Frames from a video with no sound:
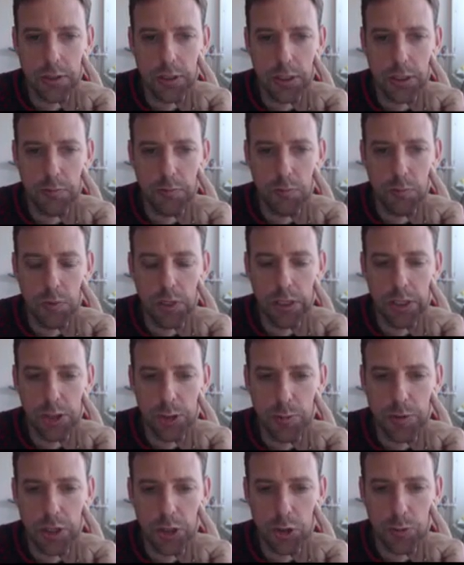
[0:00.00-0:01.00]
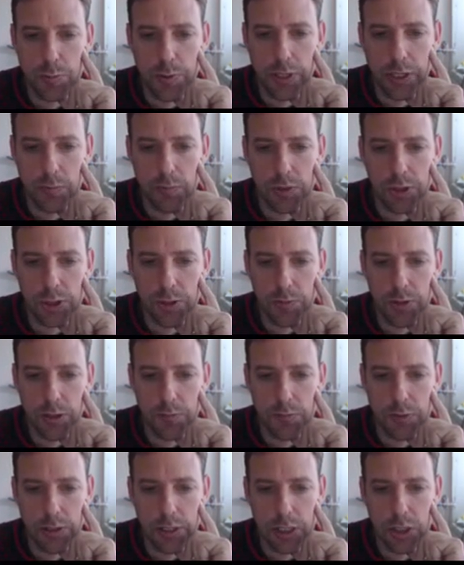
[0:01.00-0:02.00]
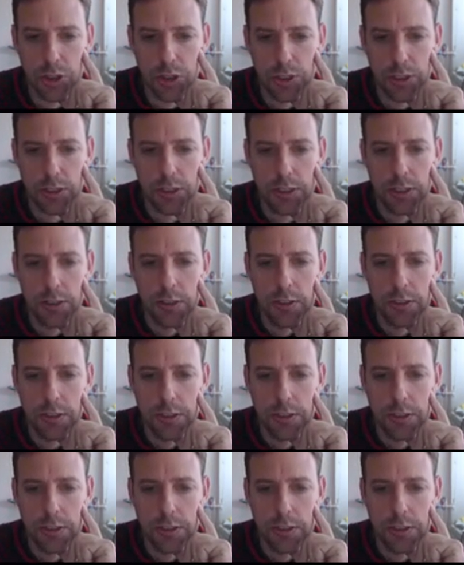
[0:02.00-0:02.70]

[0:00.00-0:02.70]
One is about Japan, one's about Malaysia.